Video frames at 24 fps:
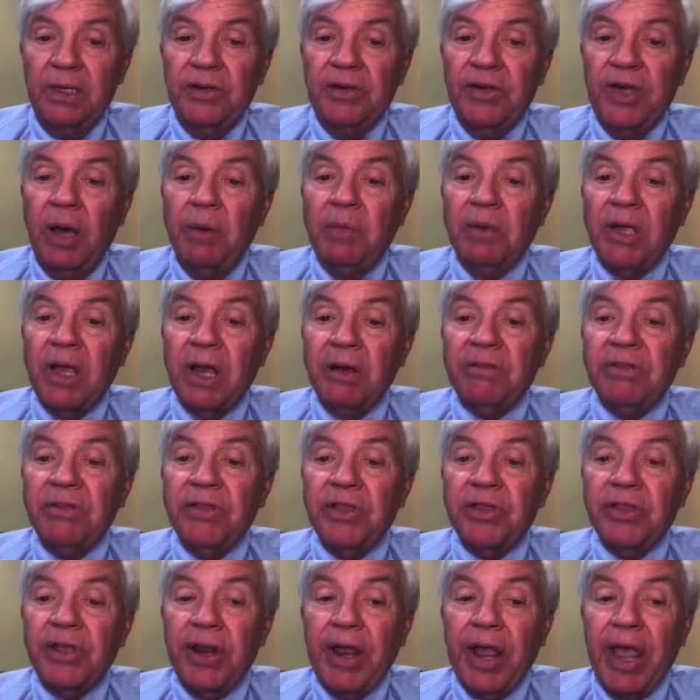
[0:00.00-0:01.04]
Tell me
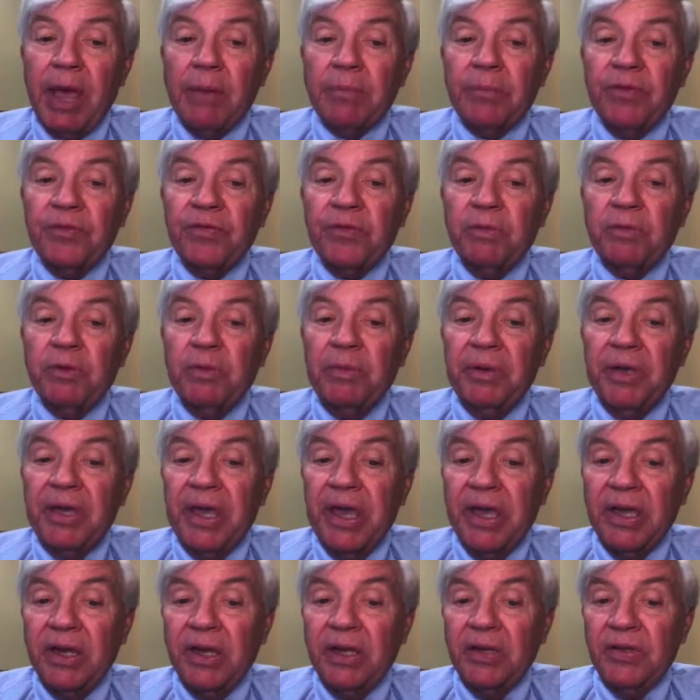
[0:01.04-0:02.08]
everything that happened from the
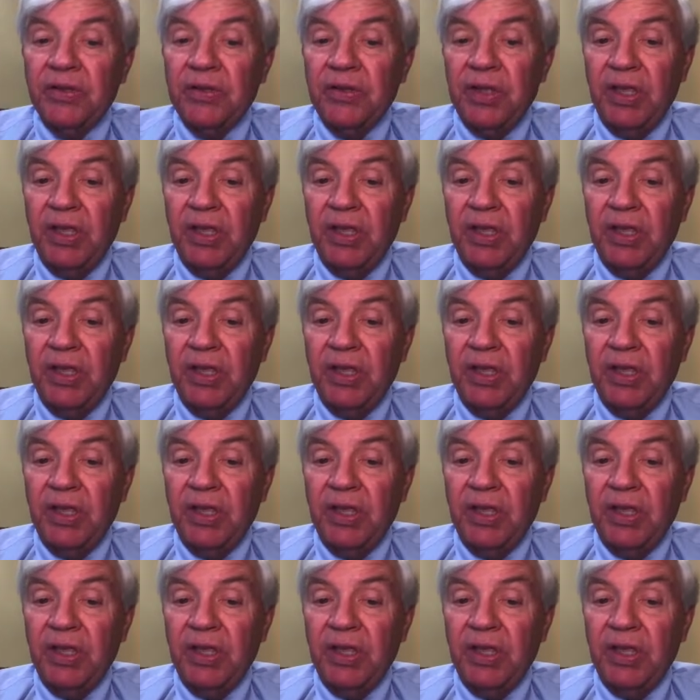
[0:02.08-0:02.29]
beginning to